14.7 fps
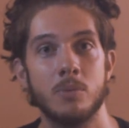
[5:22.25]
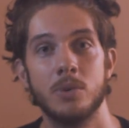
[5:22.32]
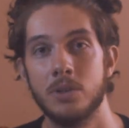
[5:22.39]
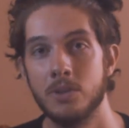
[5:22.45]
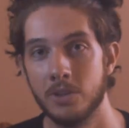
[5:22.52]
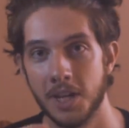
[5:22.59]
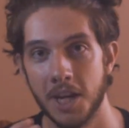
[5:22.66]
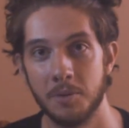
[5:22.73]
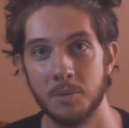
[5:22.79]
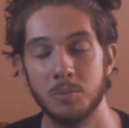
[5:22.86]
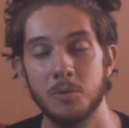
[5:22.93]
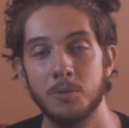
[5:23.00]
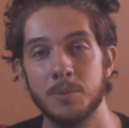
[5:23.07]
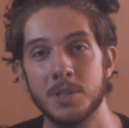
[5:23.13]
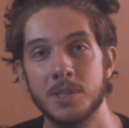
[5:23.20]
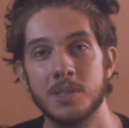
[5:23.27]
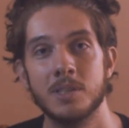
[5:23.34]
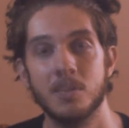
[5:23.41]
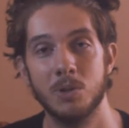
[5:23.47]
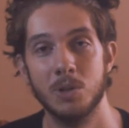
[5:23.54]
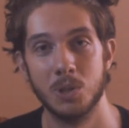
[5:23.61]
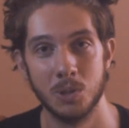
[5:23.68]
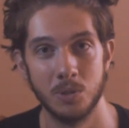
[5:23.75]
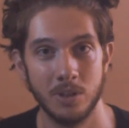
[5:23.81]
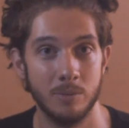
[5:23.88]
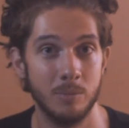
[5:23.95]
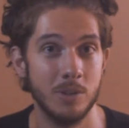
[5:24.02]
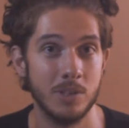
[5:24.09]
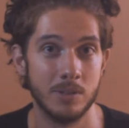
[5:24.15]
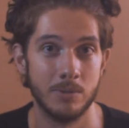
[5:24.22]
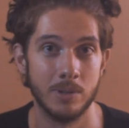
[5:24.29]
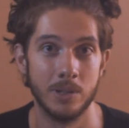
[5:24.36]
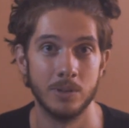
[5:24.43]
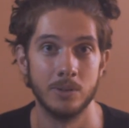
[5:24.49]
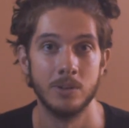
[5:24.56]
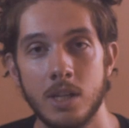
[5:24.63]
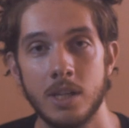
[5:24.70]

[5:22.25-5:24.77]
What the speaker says: movements when shooting a music video.